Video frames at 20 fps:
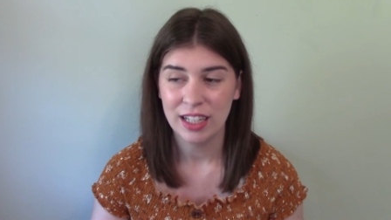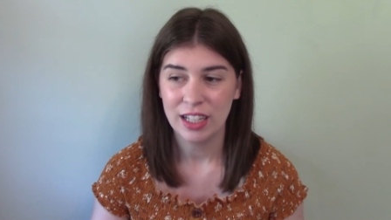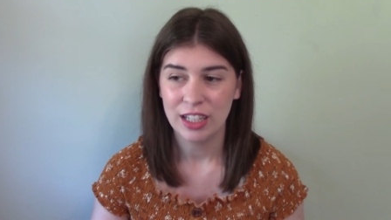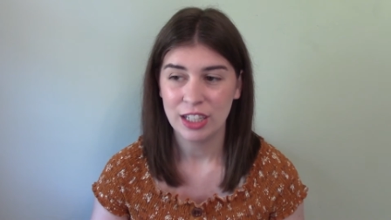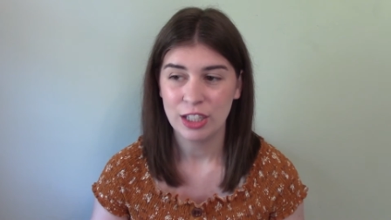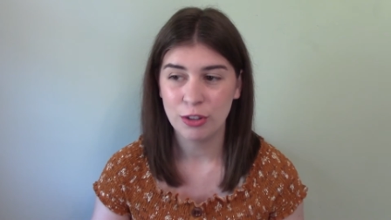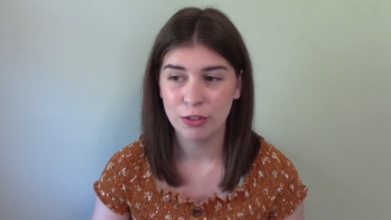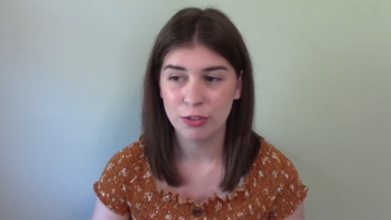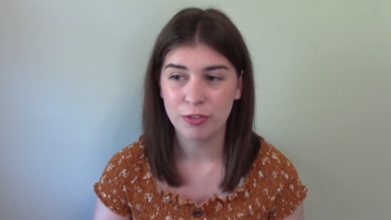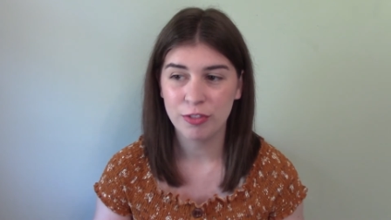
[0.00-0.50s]

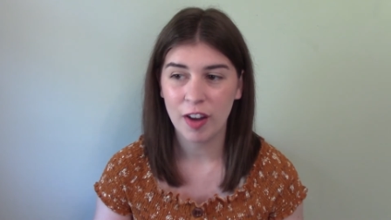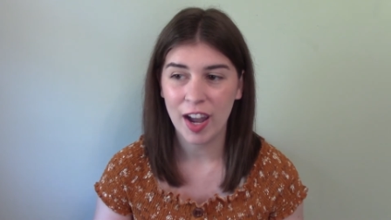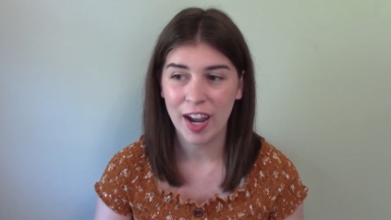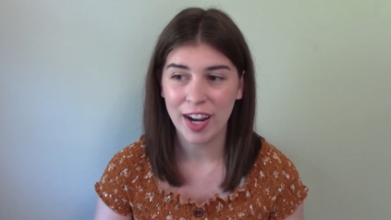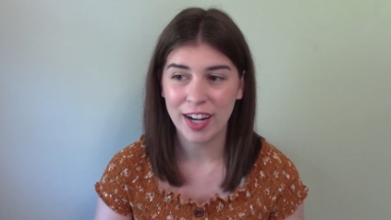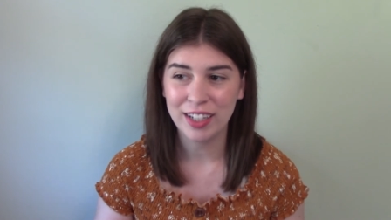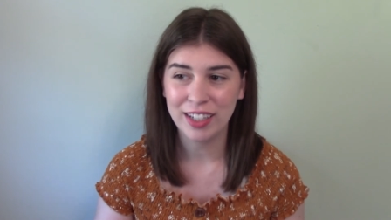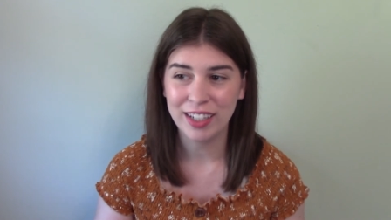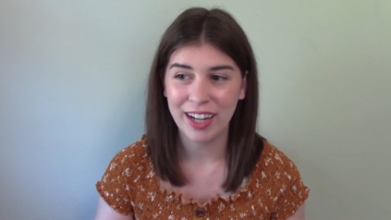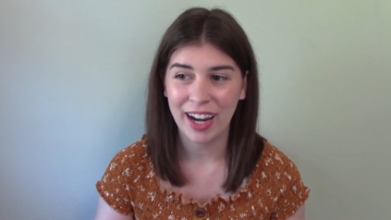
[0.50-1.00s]
you
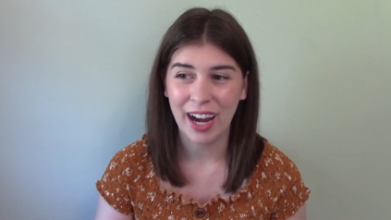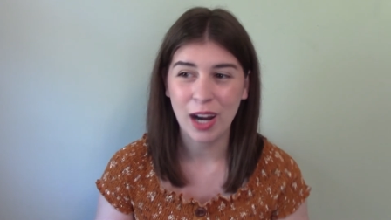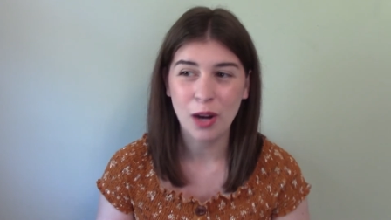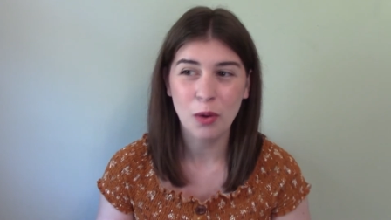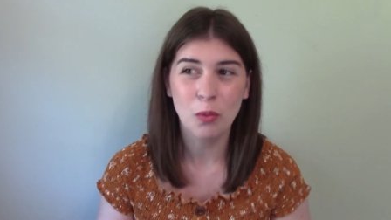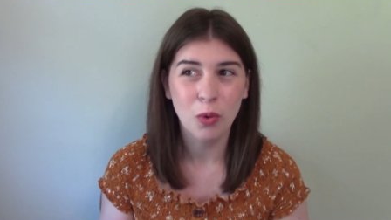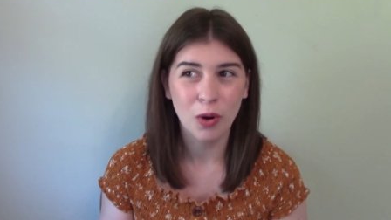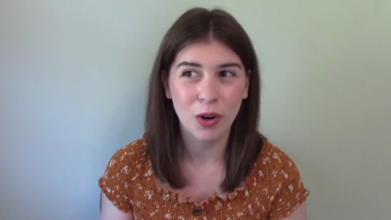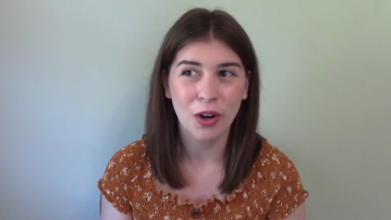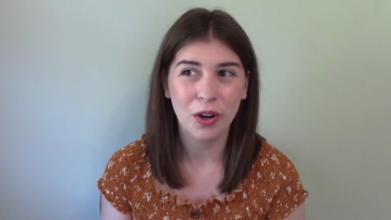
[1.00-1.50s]
find a
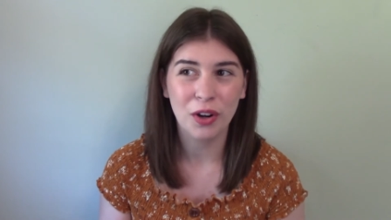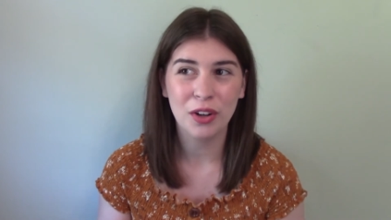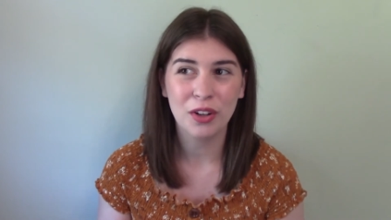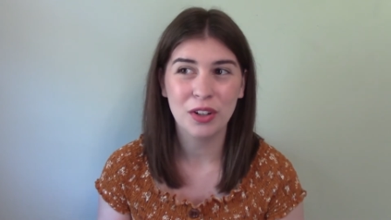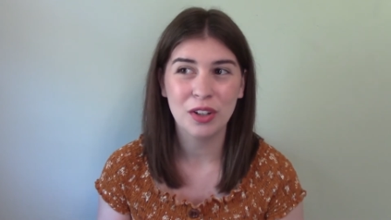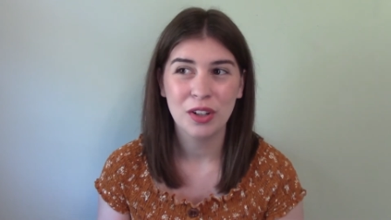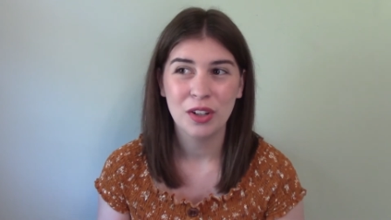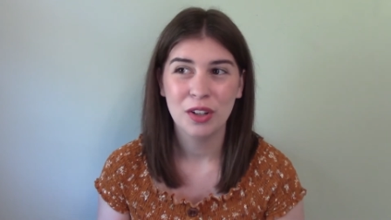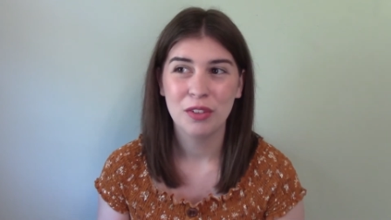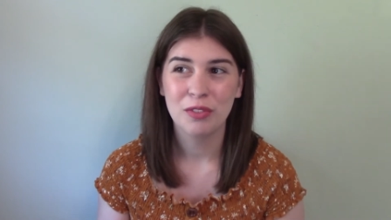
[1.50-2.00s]

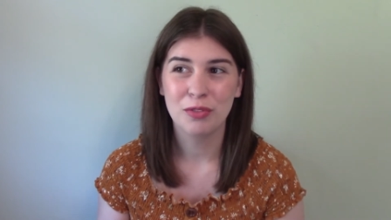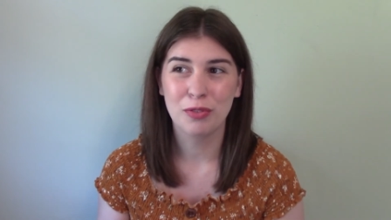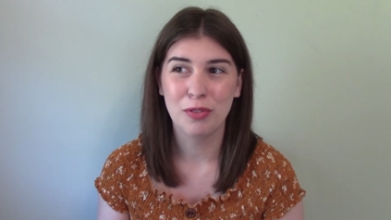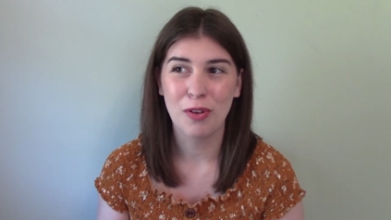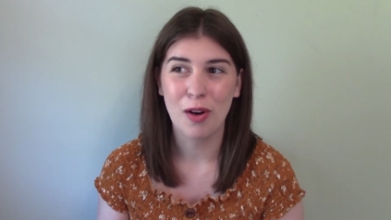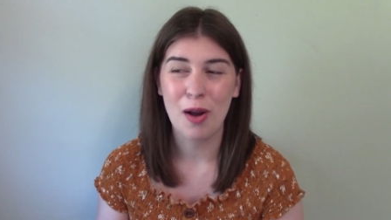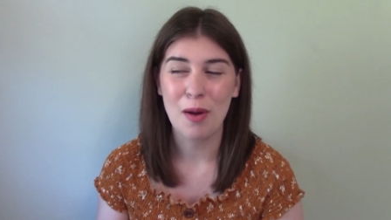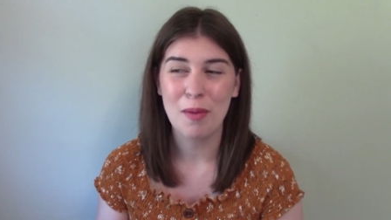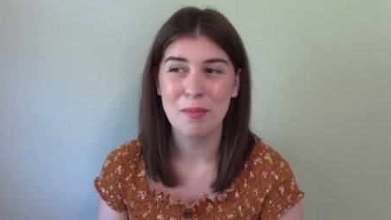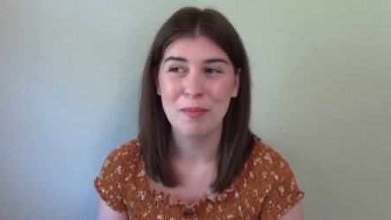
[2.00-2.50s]
word
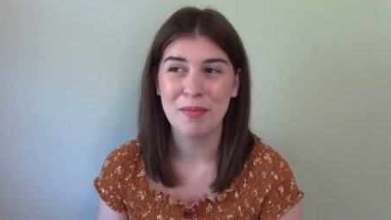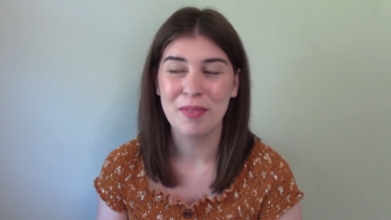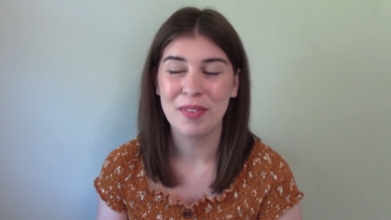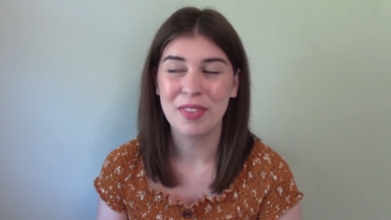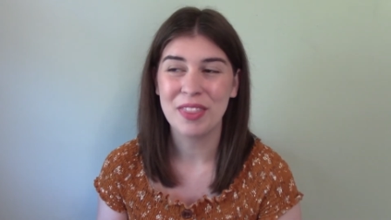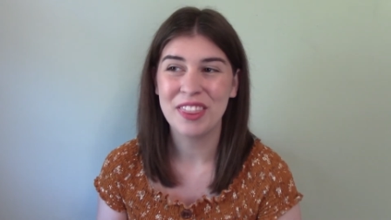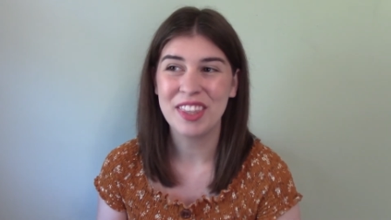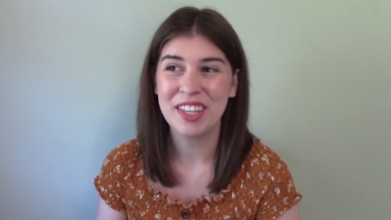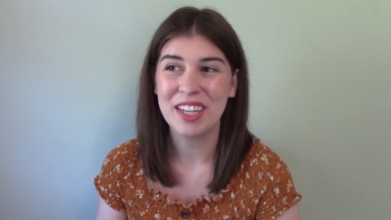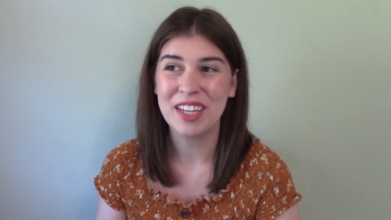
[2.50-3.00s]

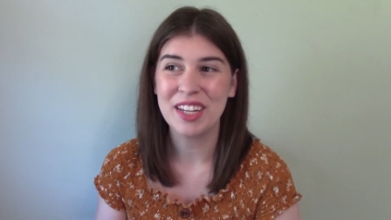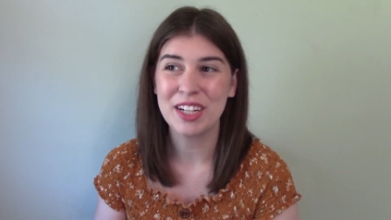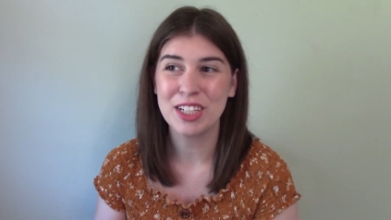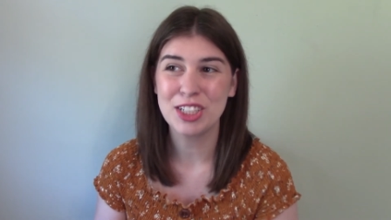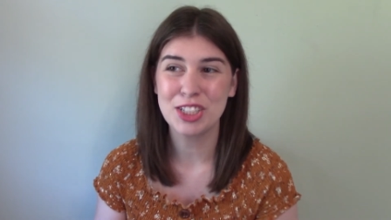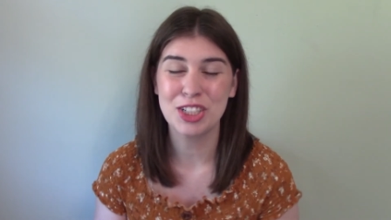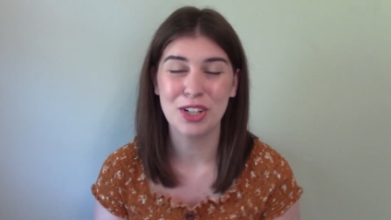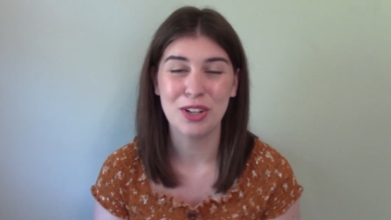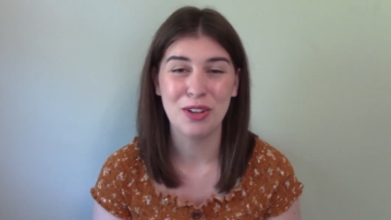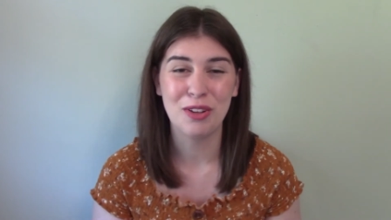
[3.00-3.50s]
from the
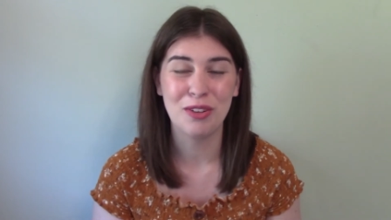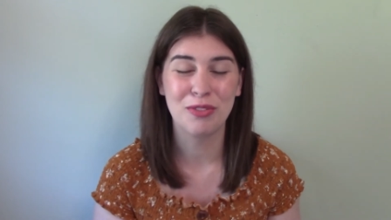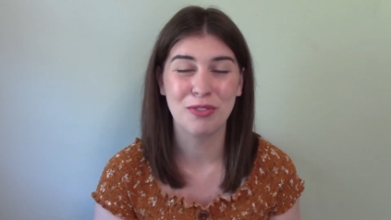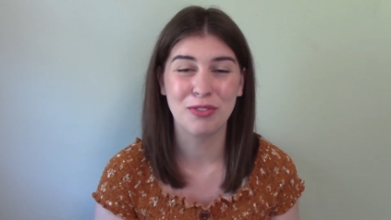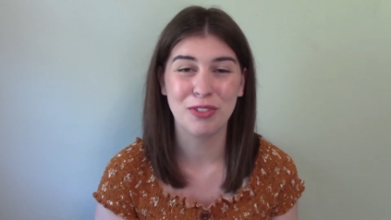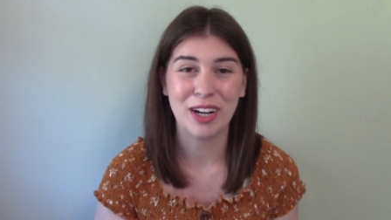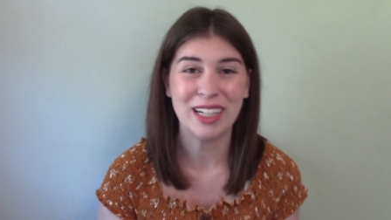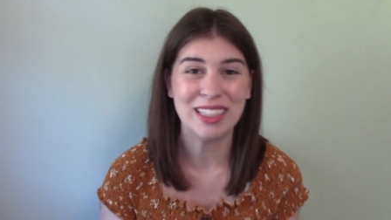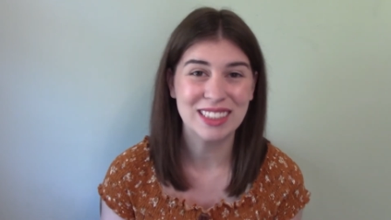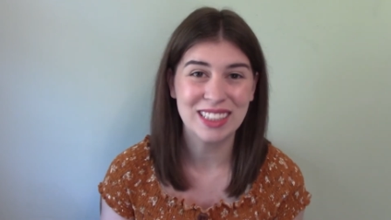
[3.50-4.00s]
initial
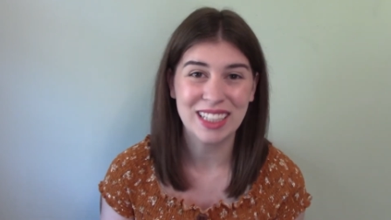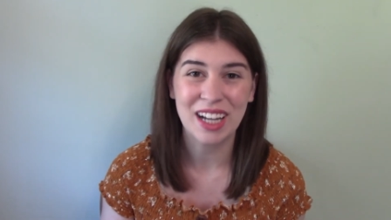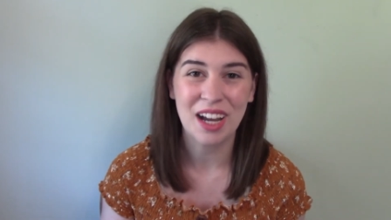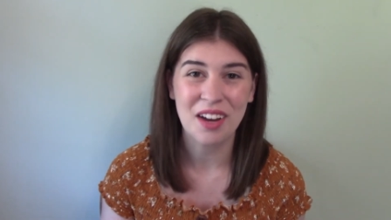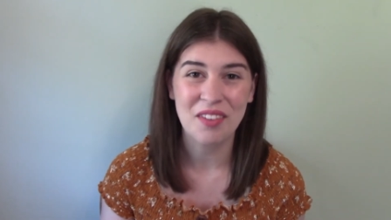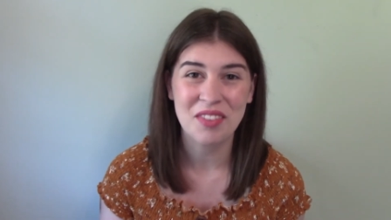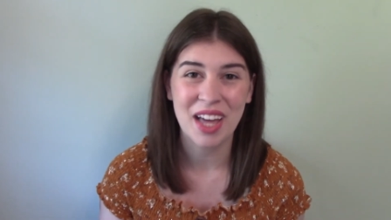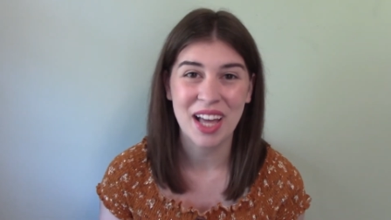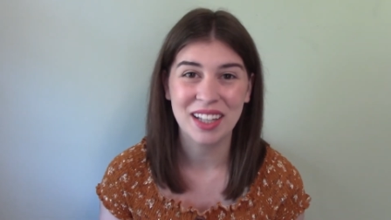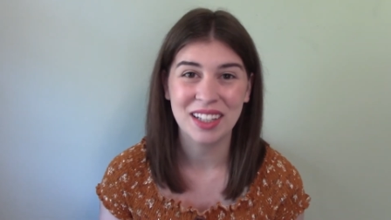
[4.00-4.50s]
phrasing
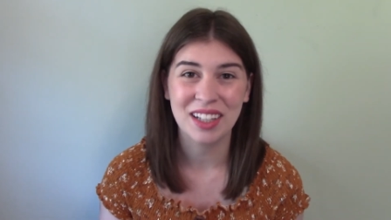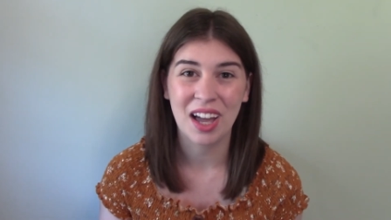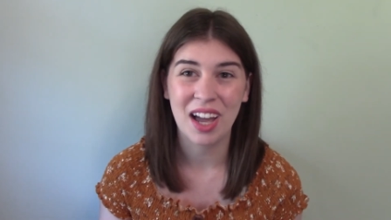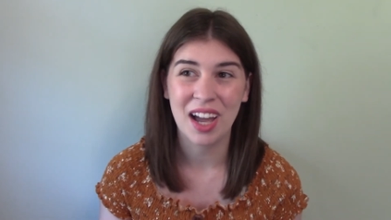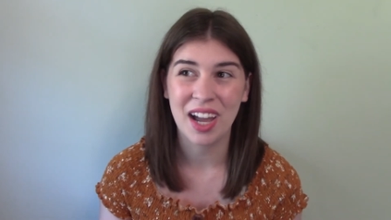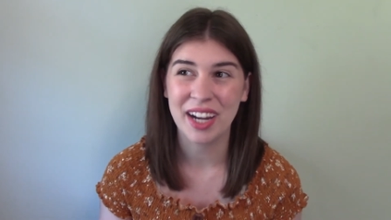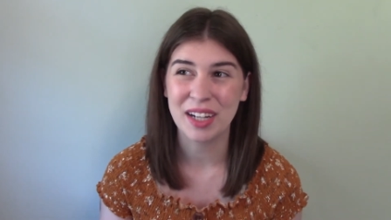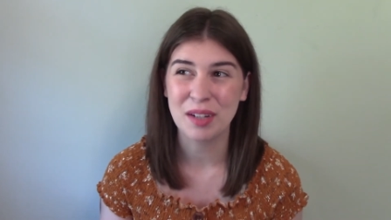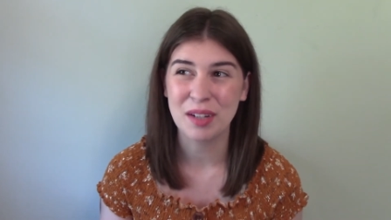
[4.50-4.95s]
of that line